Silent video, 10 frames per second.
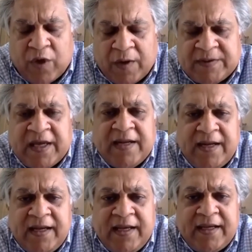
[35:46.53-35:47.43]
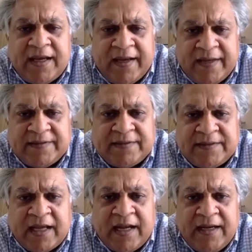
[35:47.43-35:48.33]
Suddenly
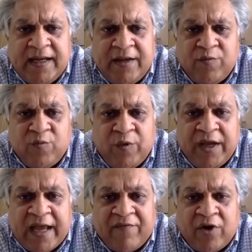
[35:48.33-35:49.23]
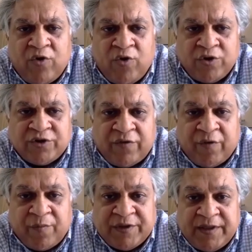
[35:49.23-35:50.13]
we have a host of
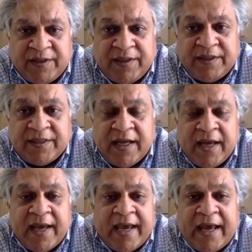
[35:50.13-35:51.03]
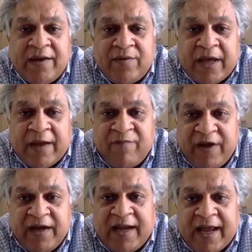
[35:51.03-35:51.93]
opportunities, and I'm
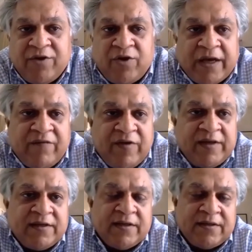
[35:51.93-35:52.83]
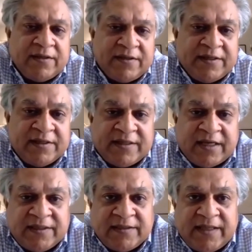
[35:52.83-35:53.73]
very glad you're having
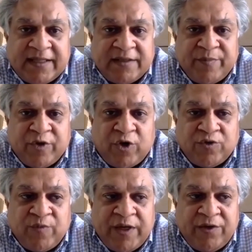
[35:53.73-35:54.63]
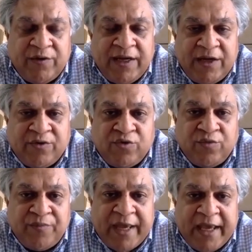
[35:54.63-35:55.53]
discussions like this, because we need
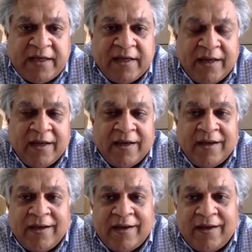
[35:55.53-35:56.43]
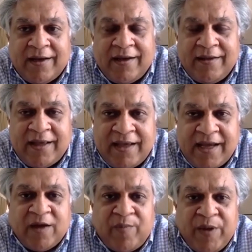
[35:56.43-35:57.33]
to make the
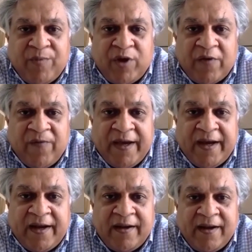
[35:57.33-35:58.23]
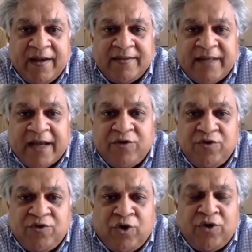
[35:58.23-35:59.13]
young people aware that
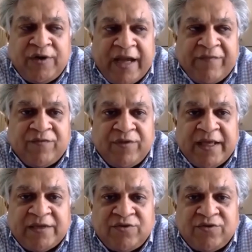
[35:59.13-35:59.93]
there's